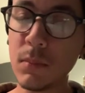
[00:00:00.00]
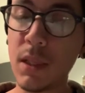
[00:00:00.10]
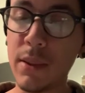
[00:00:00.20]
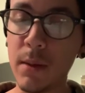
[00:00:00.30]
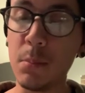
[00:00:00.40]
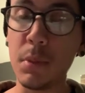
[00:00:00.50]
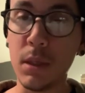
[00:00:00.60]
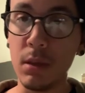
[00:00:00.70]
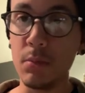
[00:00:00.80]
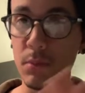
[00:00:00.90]
Them
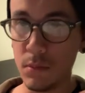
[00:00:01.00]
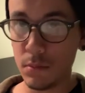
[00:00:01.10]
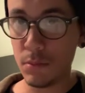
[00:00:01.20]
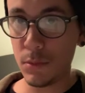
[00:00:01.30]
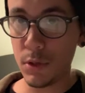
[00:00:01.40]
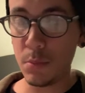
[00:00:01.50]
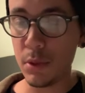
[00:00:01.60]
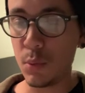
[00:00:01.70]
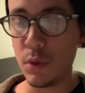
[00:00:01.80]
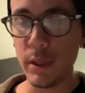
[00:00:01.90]
being the
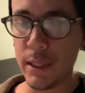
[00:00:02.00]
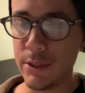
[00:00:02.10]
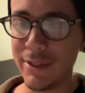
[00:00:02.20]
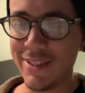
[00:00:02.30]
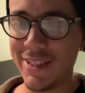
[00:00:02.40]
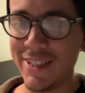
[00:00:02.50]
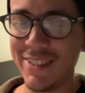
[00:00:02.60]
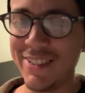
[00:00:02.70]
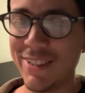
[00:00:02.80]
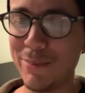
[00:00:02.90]
big word I just said.
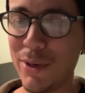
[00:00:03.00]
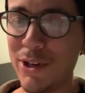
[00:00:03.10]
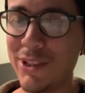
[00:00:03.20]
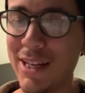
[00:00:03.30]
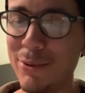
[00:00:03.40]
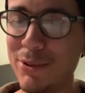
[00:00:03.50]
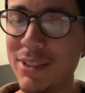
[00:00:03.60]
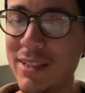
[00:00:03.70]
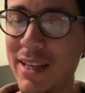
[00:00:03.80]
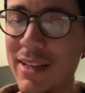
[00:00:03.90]
"Tomorrow I will
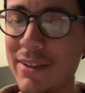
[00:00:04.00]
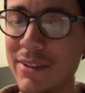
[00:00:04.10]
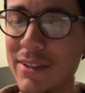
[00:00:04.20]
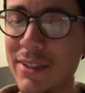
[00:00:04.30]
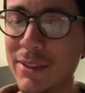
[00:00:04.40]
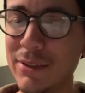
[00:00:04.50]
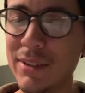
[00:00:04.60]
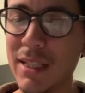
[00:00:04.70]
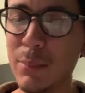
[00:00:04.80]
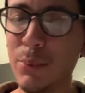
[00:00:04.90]
stand on the
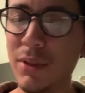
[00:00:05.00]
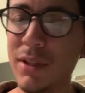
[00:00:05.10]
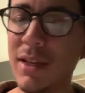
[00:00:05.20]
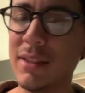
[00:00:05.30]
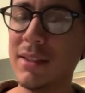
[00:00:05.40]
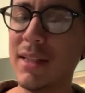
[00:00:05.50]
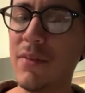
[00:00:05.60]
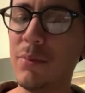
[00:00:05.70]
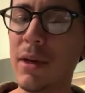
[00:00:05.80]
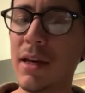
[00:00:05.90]
hilltop with God's staff
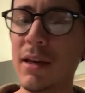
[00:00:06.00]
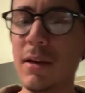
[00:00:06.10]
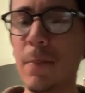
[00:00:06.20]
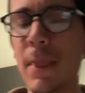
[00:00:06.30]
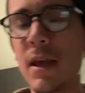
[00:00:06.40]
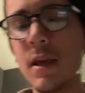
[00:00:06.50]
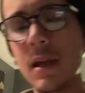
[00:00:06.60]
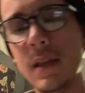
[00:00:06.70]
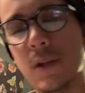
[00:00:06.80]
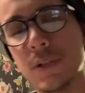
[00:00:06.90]
in my hand."
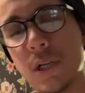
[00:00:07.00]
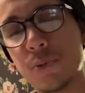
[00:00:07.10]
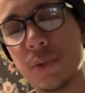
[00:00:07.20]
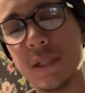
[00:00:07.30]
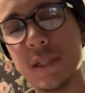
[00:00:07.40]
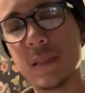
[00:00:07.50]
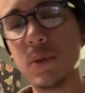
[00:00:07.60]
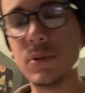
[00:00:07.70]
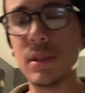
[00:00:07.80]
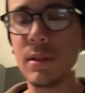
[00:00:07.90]
Now Joshua did as
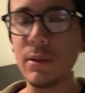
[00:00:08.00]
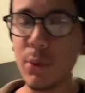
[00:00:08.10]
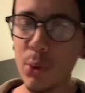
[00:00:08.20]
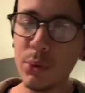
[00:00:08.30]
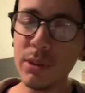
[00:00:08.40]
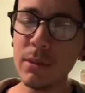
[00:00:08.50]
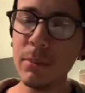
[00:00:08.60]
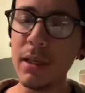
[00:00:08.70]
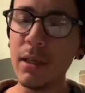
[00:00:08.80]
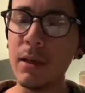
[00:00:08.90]
Moses has told him,
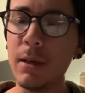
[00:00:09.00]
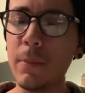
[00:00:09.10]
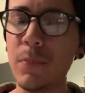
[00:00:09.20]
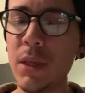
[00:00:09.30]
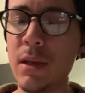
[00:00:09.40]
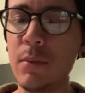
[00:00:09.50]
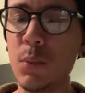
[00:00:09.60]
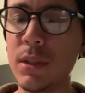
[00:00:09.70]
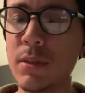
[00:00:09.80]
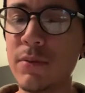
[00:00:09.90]
and
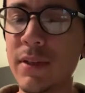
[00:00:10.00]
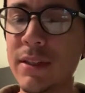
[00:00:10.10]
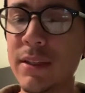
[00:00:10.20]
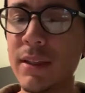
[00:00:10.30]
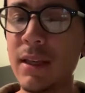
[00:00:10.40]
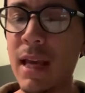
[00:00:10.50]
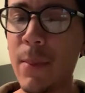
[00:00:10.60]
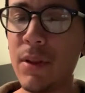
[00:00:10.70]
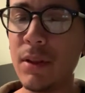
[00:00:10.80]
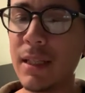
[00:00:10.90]
went to fight the
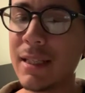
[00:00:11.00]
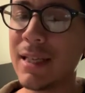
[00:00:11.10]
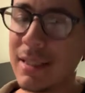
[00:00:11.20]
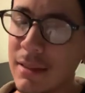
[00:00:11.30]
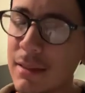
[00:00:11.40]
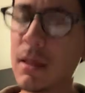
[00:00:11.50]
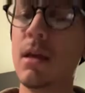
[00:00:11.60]
Amalekites,